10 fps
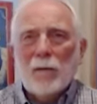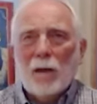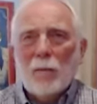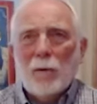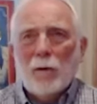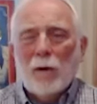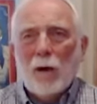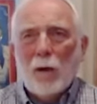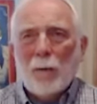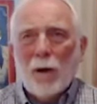And we are
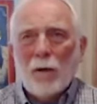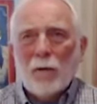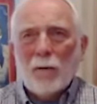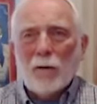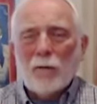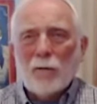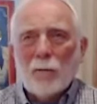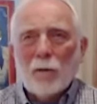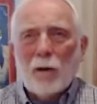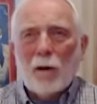all part of this.
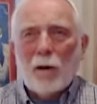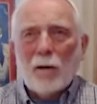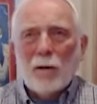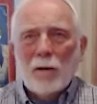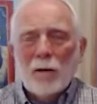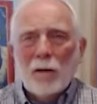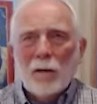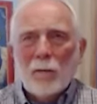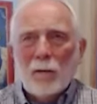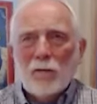We're all
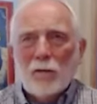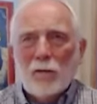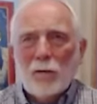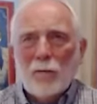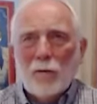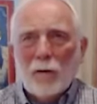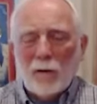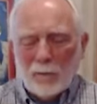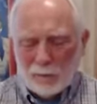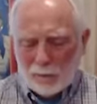commissioned to do
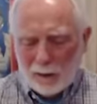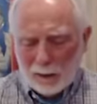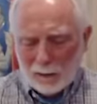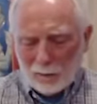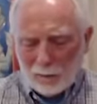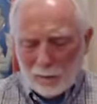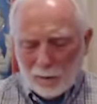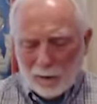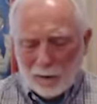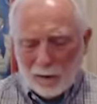various things
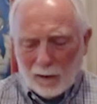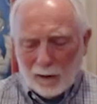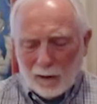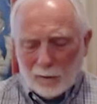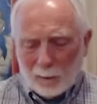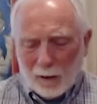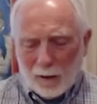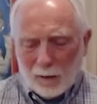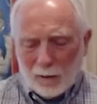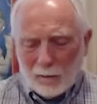as
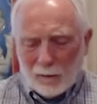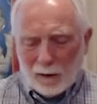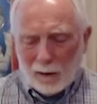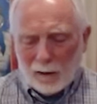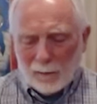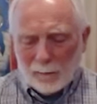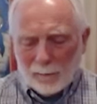part of the,